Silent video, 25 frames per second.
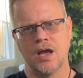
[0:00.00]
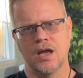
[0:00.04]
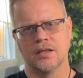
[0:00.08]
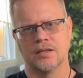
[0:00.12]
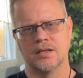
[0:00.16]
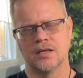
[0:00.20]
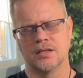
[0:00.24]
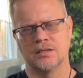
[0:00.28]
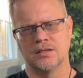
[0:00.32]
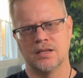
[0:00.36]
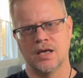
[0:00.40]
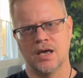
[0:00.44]

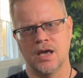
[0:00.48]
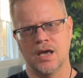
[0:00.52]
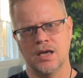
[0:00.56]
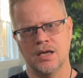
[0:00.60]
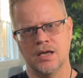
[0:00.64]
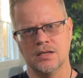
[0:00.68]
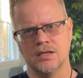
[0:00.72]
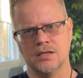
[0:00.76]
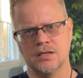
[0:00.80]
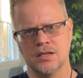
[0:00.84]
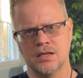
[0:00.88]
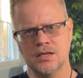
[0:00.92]
that they
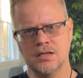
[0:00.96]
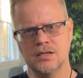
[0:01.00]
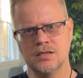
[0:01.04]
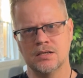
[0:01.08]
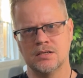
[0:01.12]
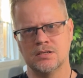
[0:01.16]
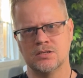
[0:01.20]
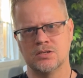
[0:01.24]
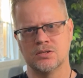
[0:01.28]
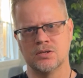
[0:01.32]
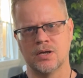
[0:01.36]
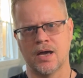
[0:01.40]

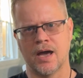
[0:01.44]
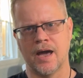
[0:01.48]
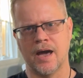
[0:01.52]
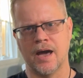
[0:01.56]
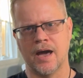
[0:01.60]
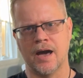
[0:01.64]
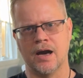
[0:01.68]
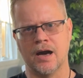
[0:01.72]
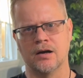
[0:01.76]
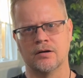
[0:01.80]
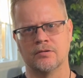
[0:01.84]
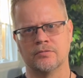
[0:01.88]
needed to
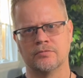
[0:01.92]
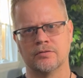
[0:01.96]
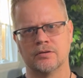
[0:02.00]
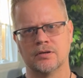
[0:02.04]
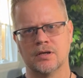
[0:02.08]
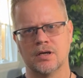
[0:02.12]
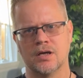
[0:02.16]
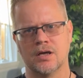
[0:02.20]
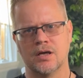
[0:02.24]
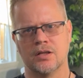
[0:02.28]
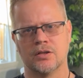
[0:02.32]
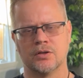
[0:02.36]
have
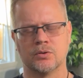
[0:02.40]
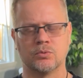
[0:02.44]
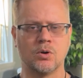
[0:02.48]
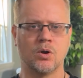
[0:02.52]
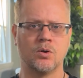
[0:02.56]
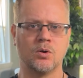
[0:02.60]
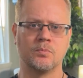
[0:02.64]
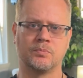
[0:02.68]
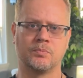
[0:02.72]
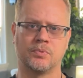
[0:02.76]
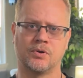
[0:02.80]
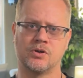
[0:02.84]
their
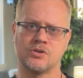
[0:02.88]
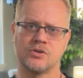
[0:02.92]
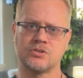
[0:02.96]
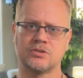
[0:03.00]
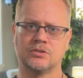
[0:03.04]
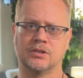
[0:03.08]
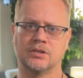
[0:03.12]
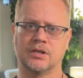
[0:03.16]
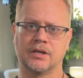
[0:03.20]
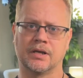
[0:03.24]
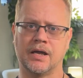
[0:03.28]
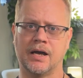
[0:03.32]
own
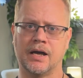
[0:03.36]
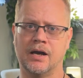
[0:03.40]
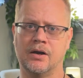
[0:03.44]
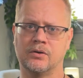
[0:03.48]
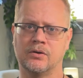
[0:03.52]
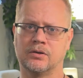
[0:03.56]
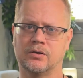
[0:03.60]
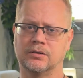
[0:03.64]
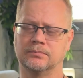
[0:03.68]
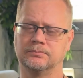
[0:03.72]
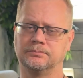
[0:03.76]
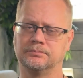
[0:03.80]
personal
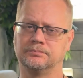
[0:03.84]
encounter.